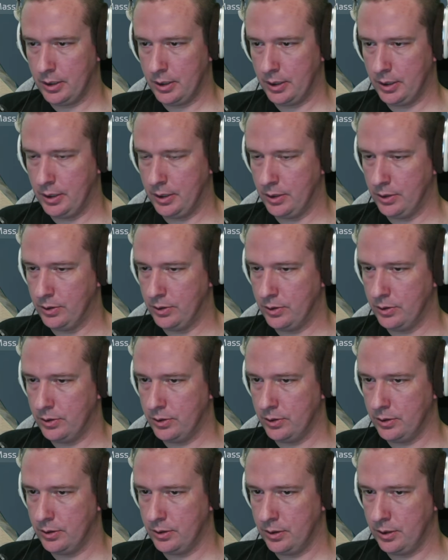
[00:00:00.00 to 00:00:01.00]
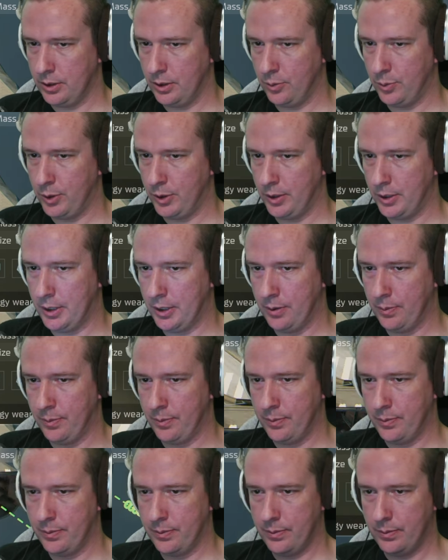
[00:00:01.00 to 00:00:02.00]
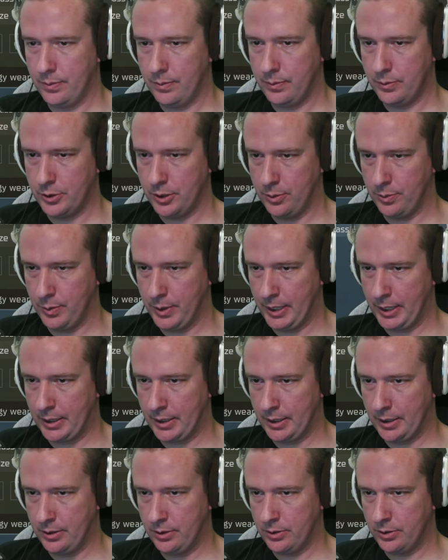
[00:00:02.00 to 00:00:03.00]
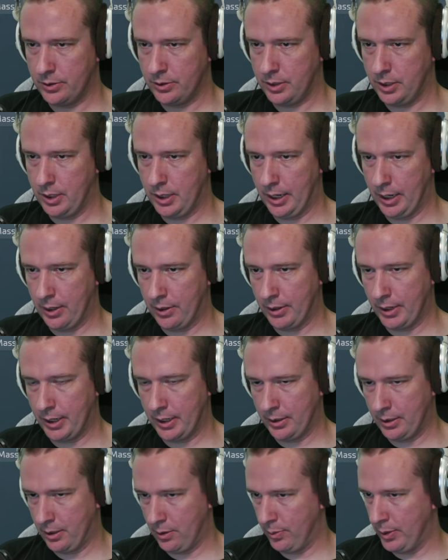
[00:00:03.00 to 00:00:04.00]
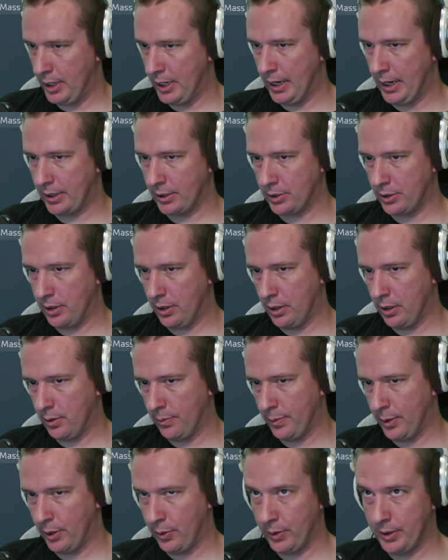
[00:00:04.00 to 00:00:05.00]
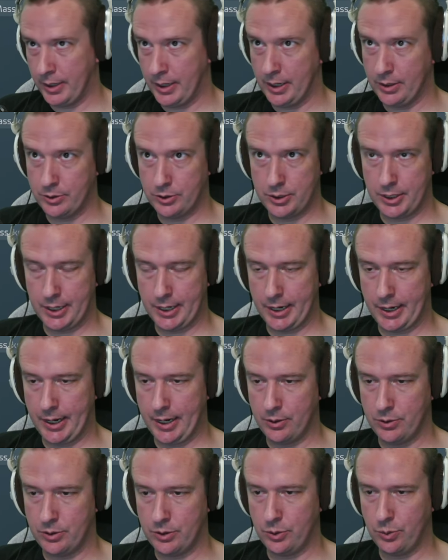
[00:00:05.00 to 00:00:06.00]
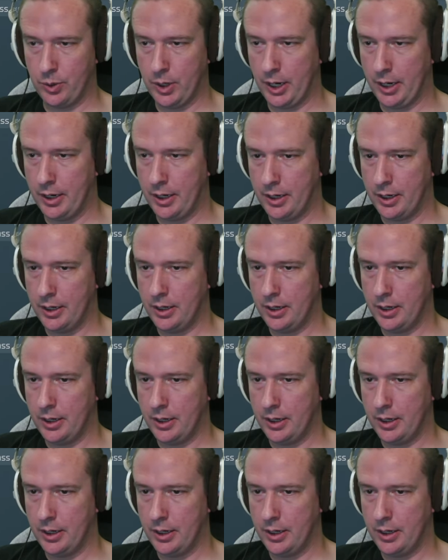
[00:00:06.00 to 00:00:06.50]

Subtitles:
is you put them something like this, and now you got a little bit of extra armor without sticking out too wide.